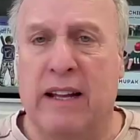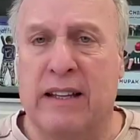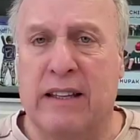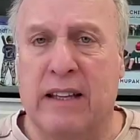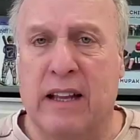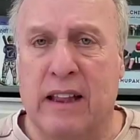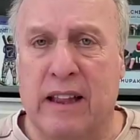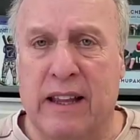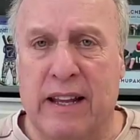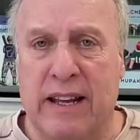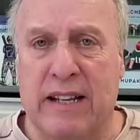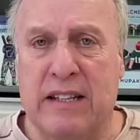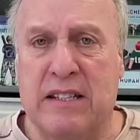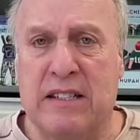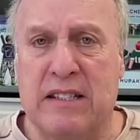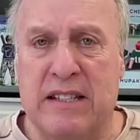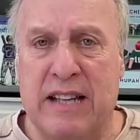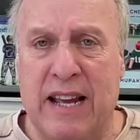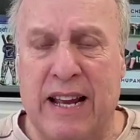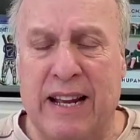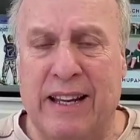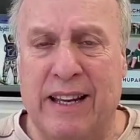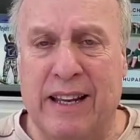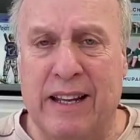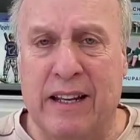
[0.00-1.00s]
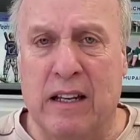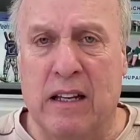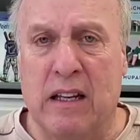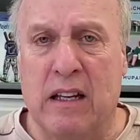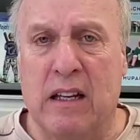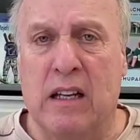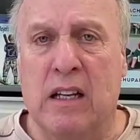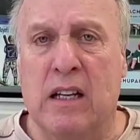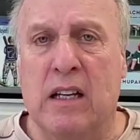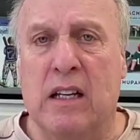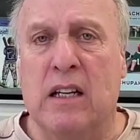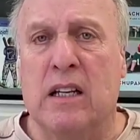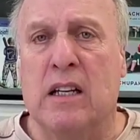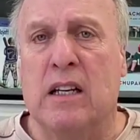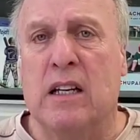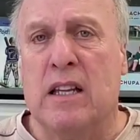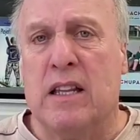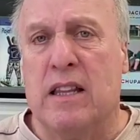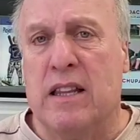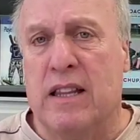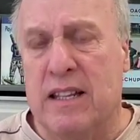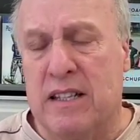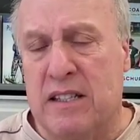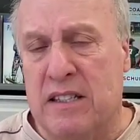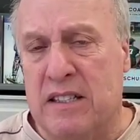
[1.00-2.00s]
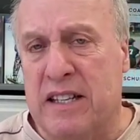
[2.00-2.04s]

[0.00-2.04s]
at the last second. The